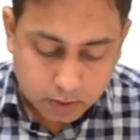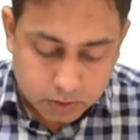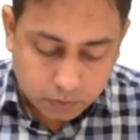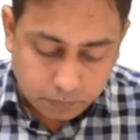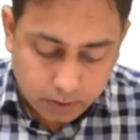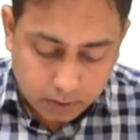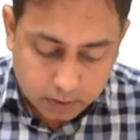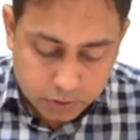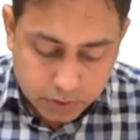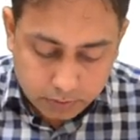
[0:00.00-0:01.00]
So we
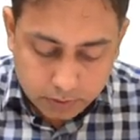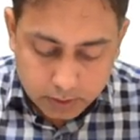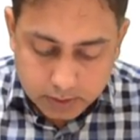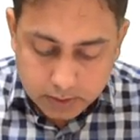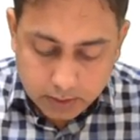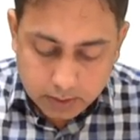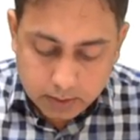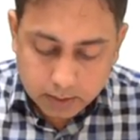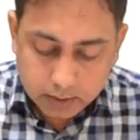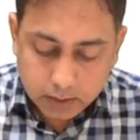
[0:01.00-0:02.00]
generally see
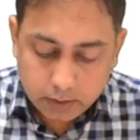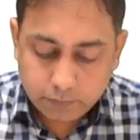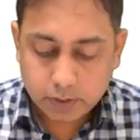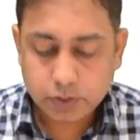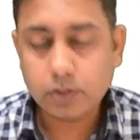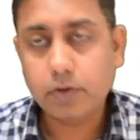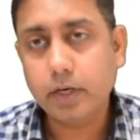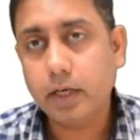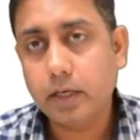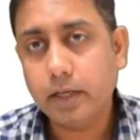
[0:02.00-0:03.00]
that the infection
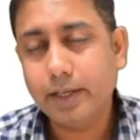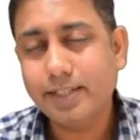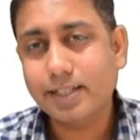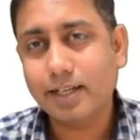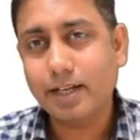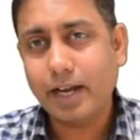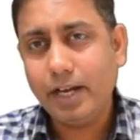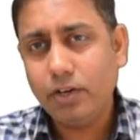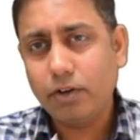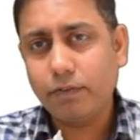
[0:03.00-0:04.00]
rate is
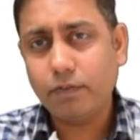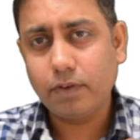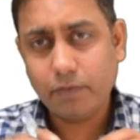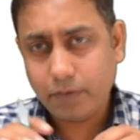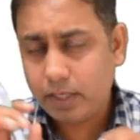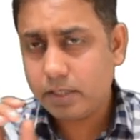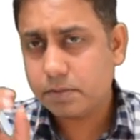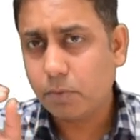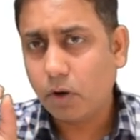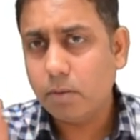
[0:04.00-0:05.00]
kind of a very
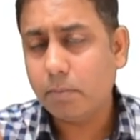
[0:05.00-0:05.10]
small,